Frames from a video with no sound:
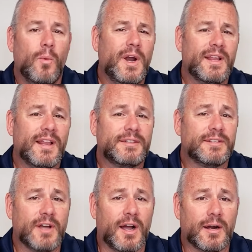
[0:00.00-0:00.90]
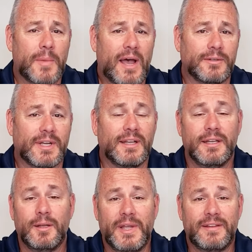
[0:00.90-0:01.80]
I'd like to talk about a
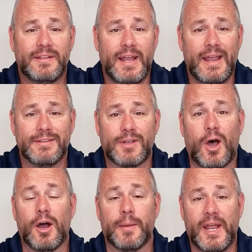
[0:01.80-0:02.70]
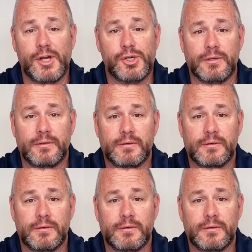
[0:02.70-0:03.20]
little bit today is automation.